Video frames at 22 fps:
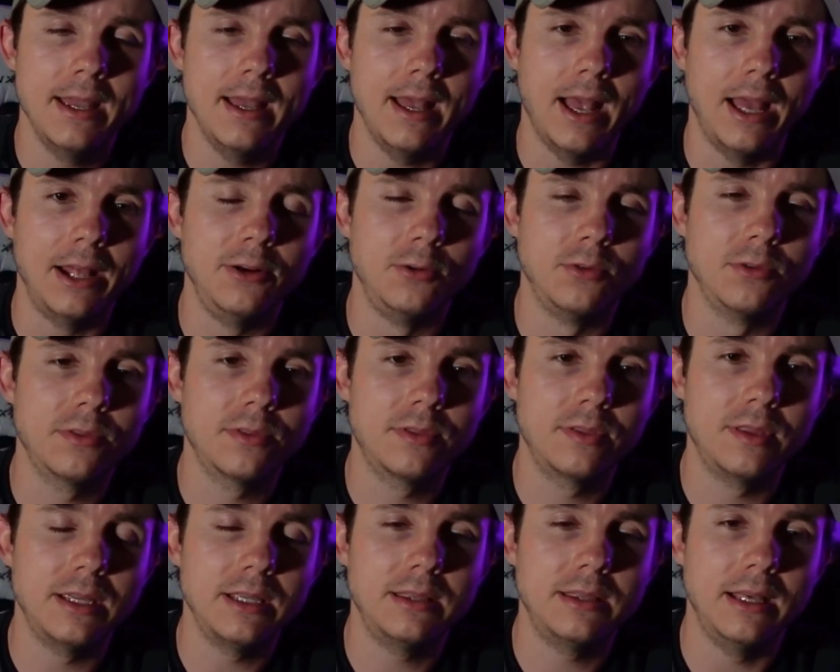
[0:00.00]
I don't
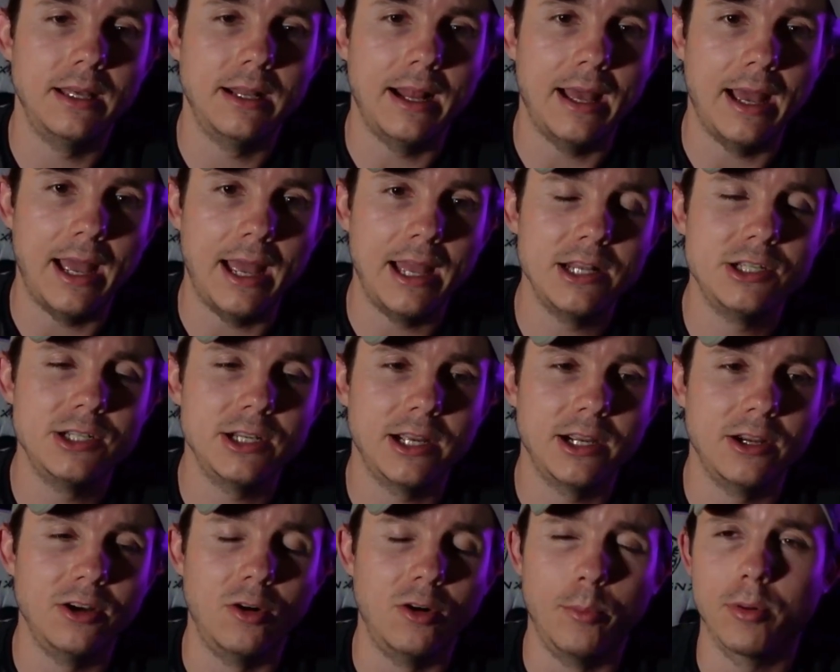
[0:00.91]
think that
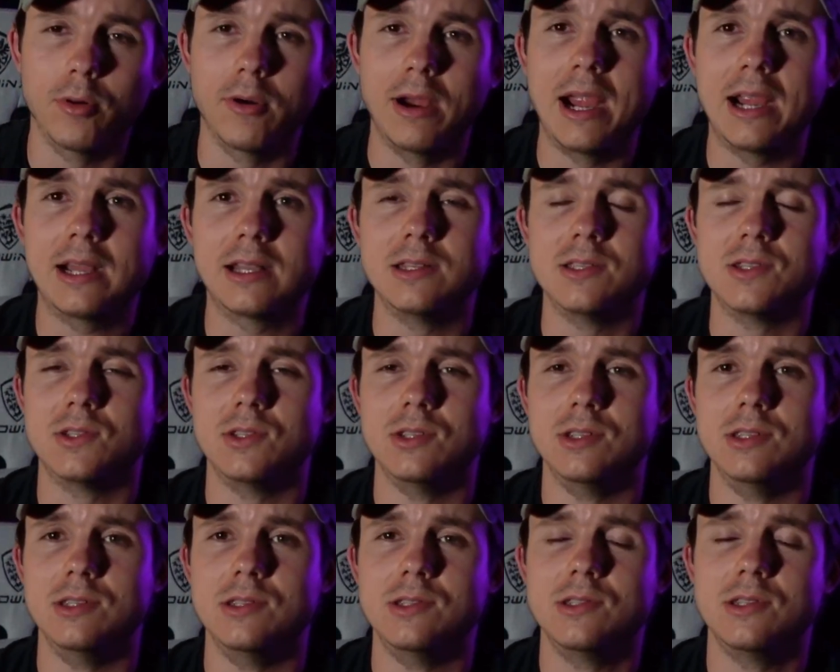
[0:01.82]
agile
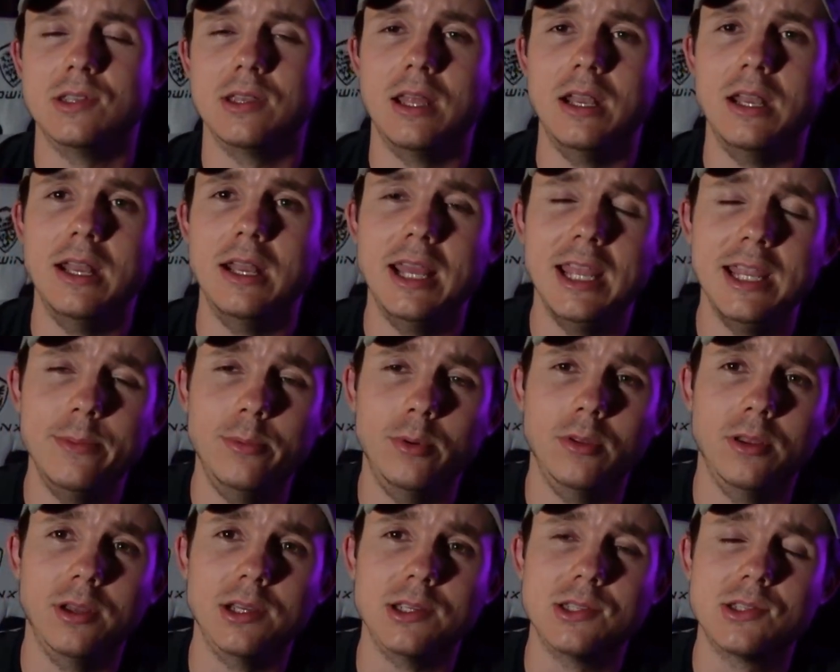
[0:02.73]
practices
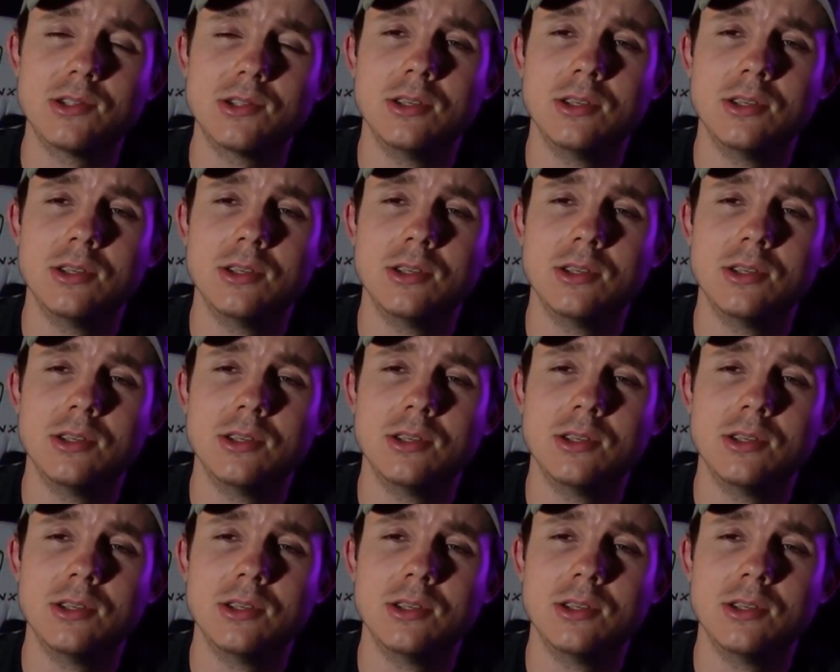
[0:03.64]
enable us